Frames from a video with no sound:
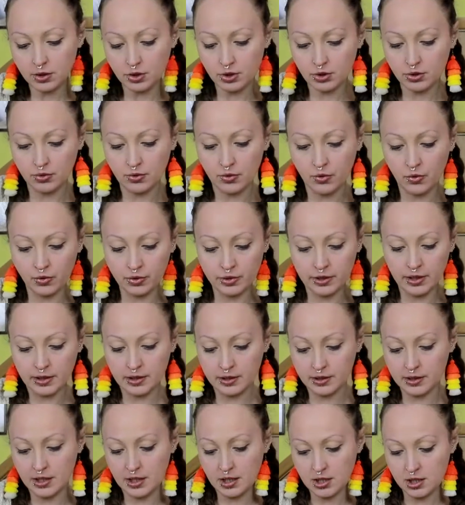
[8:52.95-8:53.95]
ensure
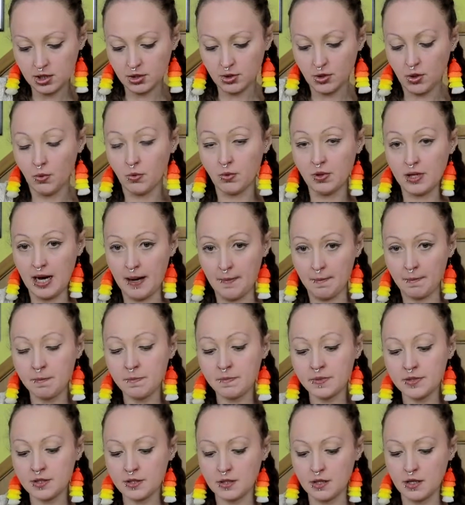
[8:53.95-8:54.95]
that there is no
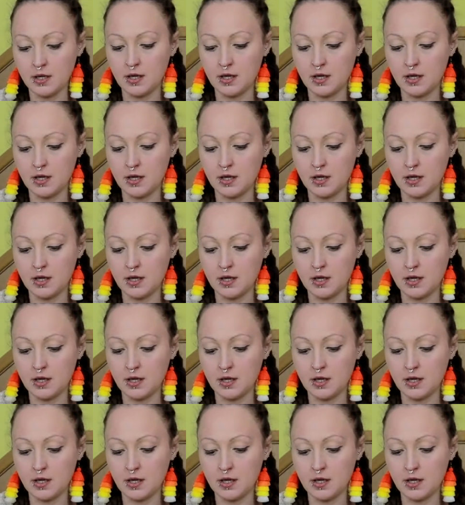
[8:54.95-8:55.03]
lumps,